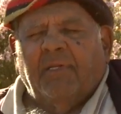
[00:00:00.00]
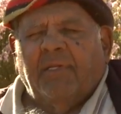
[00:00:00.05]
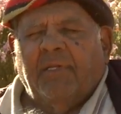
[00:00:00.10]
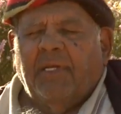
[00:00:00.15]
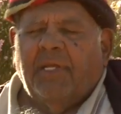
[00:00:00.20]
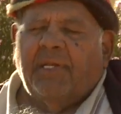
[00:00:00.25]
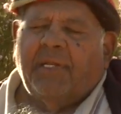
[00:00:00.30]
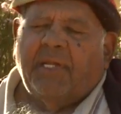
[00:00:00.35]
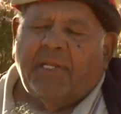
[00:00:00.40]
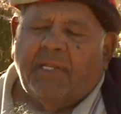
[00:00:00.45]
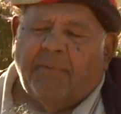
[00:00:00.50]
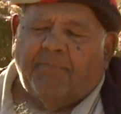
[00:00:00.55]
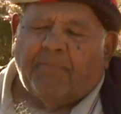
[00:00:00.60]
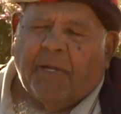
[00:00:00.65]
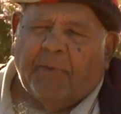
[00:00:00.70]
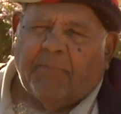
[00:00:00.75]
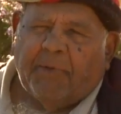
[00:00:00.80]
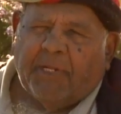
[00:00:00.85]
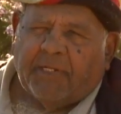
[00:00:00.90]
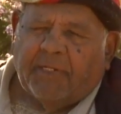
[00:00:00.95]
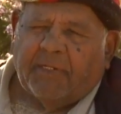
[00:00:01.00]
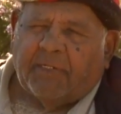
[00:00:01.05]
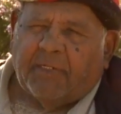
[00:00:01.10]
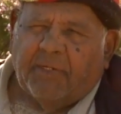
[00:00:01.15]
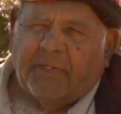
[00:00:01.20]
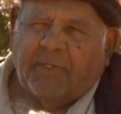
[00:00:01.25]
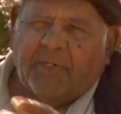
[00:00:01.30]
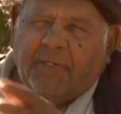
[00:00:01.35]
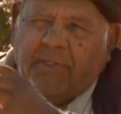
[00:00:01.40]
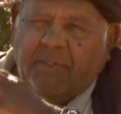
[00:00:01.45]
And any publican
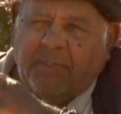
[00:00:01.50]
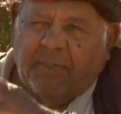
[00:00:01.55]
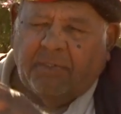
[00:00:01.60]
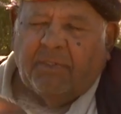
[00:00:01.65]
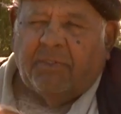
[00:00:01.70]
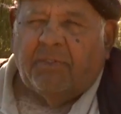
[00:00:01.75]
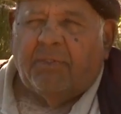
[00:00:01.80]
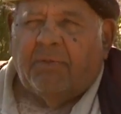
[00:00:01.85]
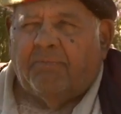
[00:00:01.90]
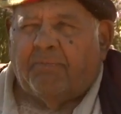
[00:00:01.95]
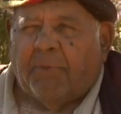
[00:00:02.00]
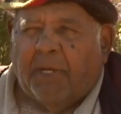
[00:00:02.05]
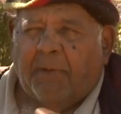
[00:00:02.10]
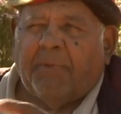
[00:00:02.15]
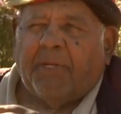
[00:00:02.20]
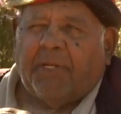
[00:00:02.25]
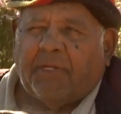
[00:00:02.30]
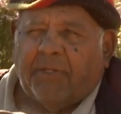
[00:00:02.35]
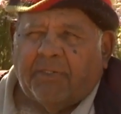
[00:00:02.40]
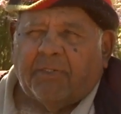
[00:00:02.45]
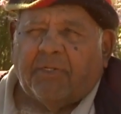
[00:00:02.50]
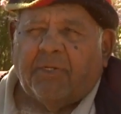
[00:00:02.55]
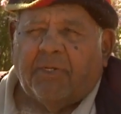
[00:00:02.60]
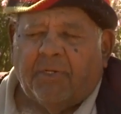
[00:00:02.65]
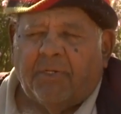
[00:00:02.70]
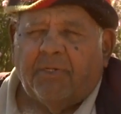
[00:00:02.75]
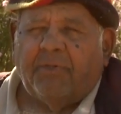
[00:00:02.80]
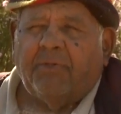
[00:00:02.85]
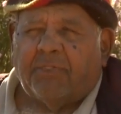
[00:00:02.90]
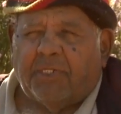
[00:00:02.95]
could
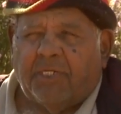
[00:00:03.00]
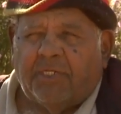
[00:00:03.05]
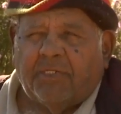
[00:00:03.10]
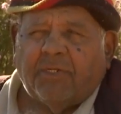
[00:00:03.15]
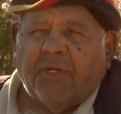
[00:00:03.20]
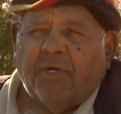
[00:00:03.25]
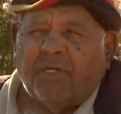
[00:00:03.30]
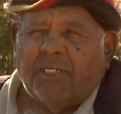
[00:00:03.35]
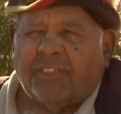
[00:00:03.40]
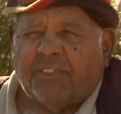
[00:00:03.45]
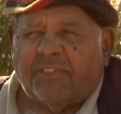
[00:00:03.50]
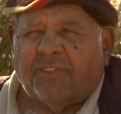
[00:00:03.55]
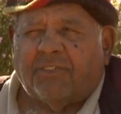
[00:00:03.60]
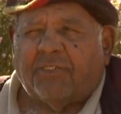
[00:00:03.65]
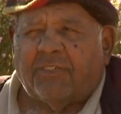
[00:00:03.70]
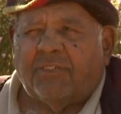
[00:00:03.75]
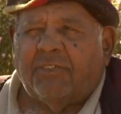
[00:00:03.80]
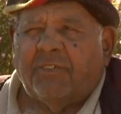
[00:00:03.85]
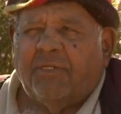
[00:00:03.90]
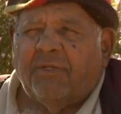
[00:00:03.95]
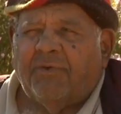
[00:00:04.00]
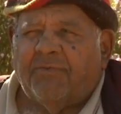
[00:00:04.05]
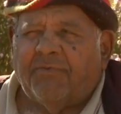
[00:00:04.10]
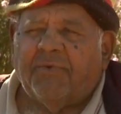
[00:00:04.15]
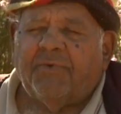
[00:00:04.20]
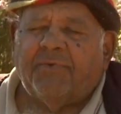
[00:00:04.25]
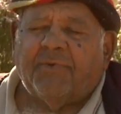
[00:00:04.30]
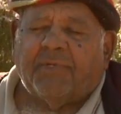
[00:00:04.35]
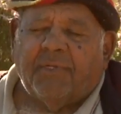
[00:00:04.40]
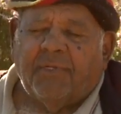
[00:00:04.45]
lose his licence
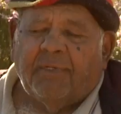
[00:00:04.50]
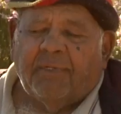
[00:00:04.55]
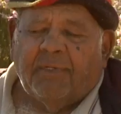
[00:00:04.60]
through it,